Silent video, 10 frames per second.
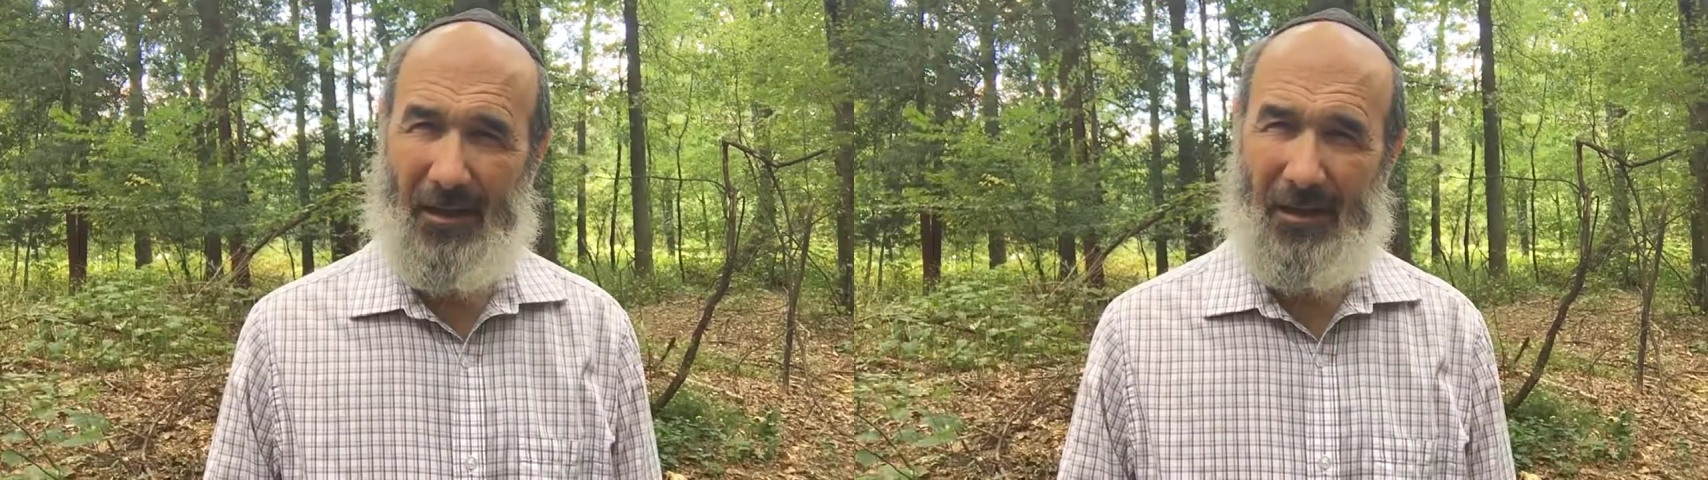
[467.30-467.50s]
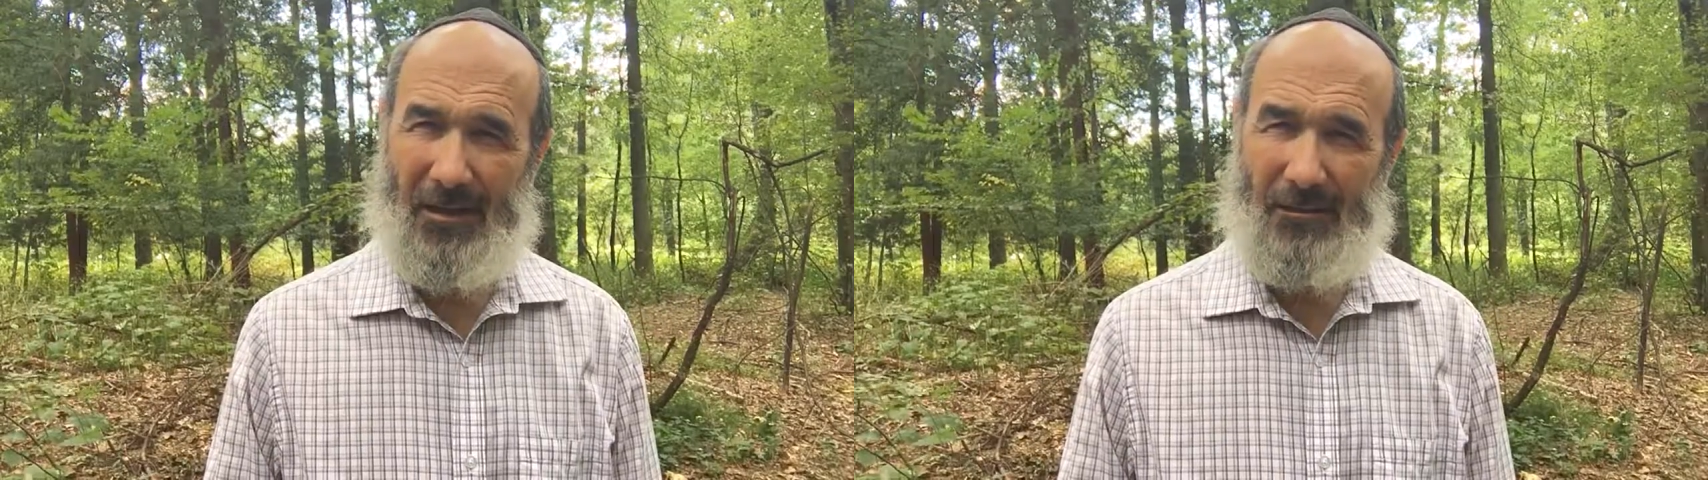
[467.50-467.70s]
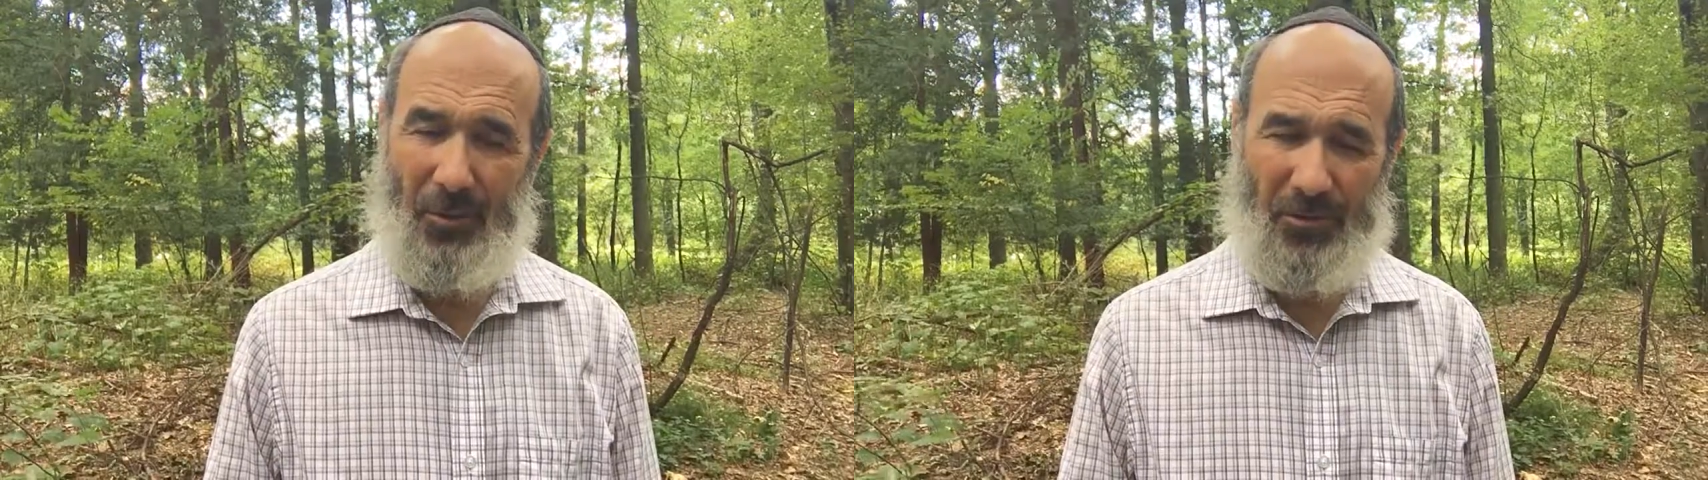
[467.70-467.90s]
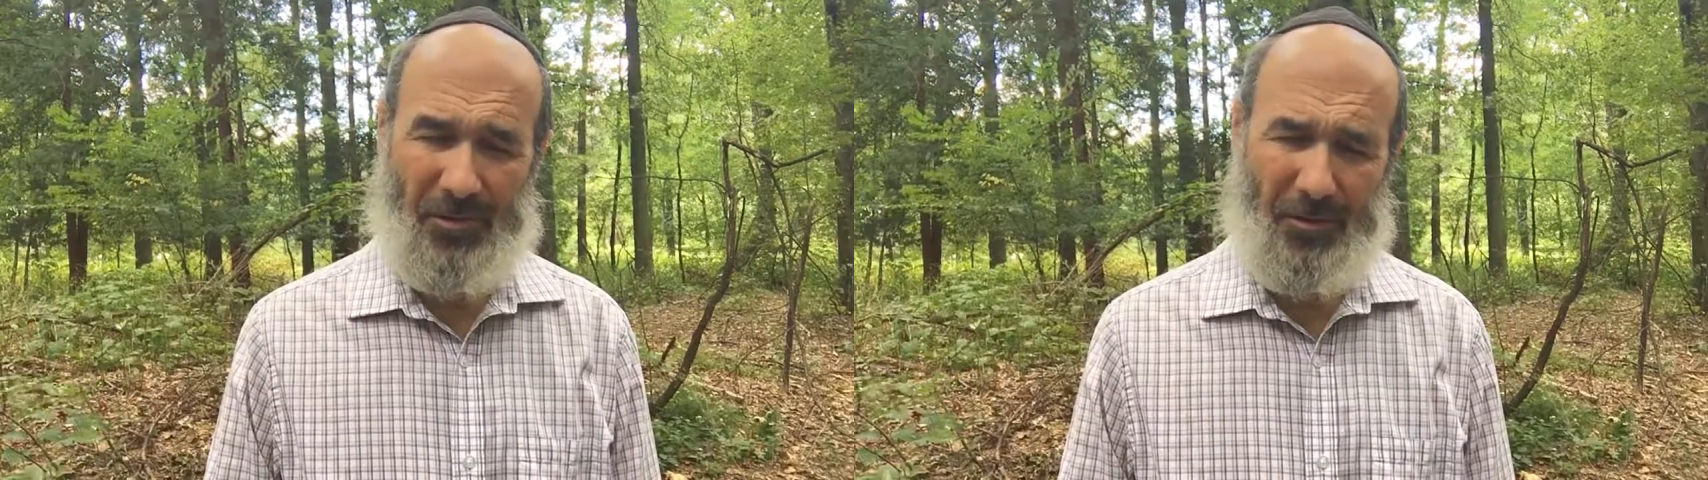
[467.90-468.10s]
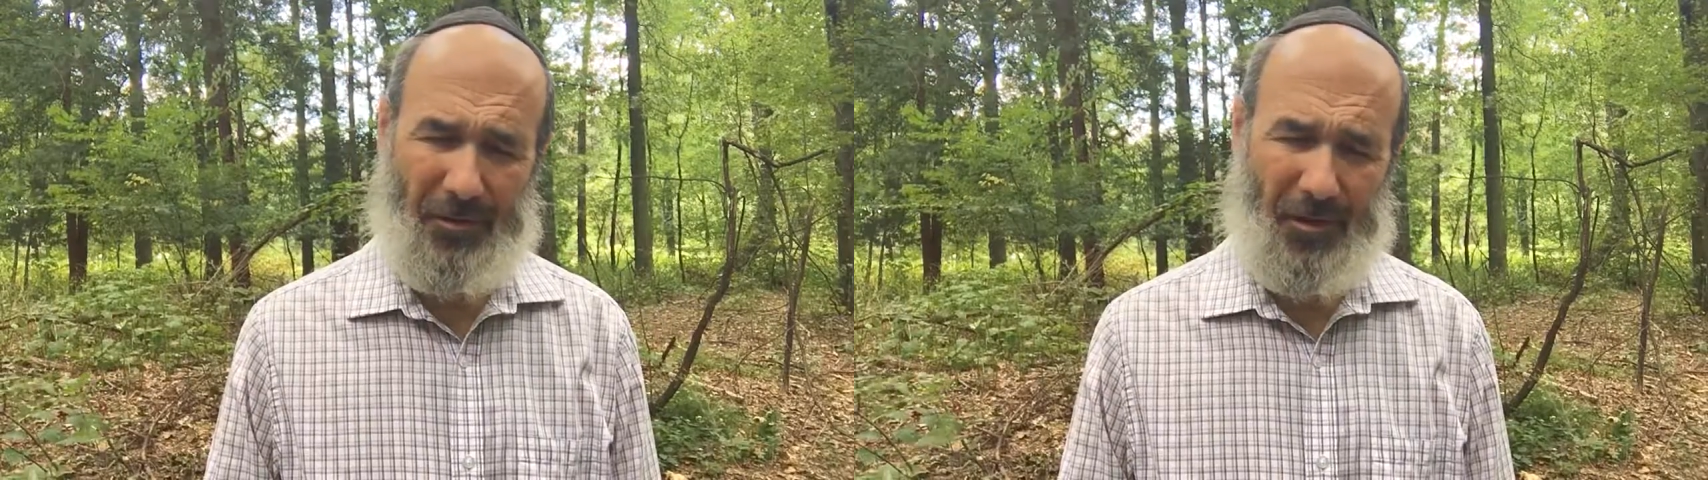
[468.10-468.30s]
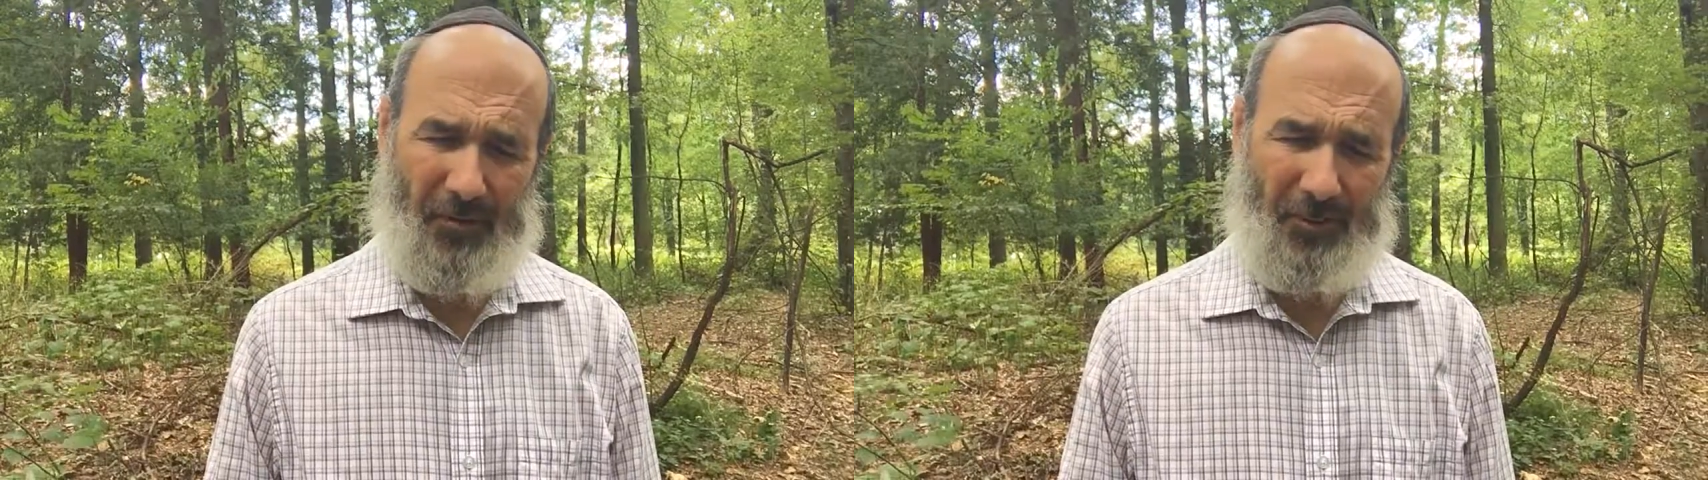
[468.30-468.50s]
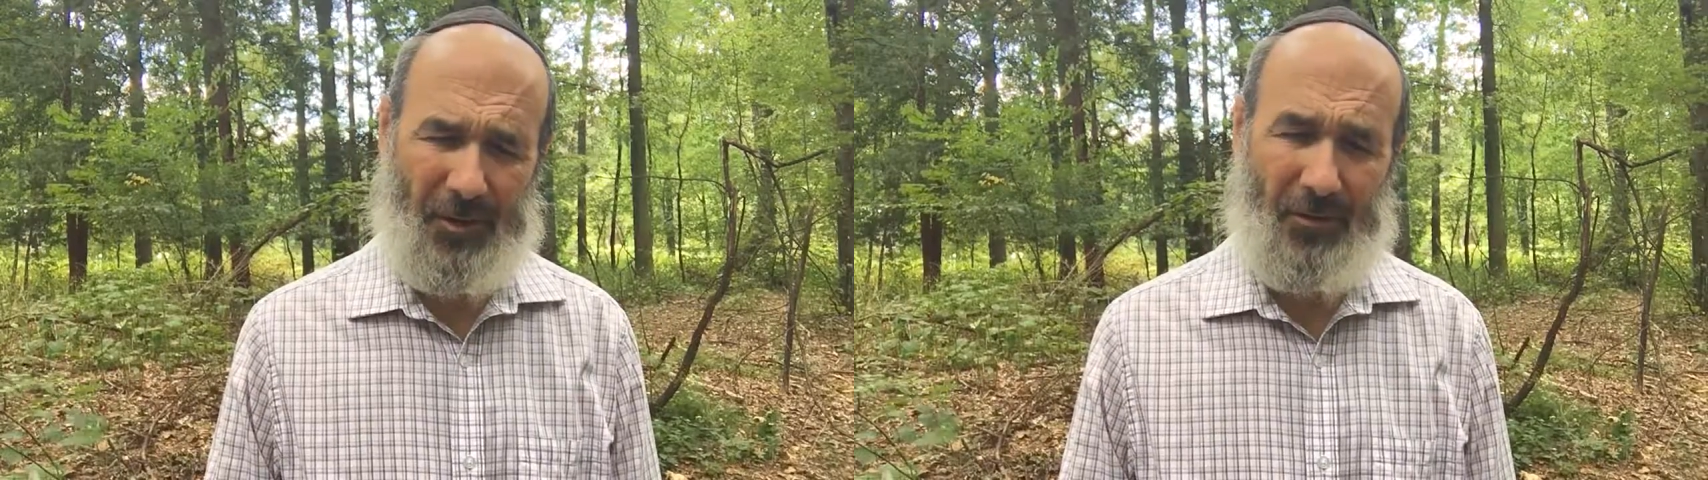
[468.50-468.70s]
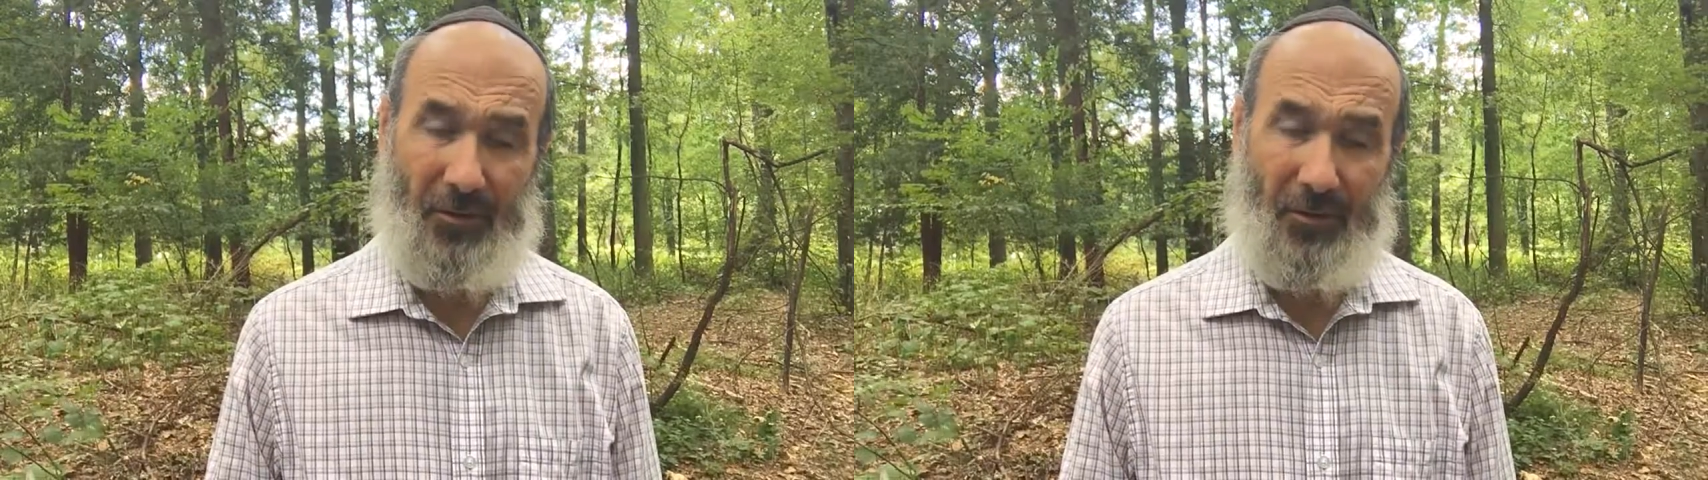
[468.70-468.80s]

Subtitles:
exposure therapy,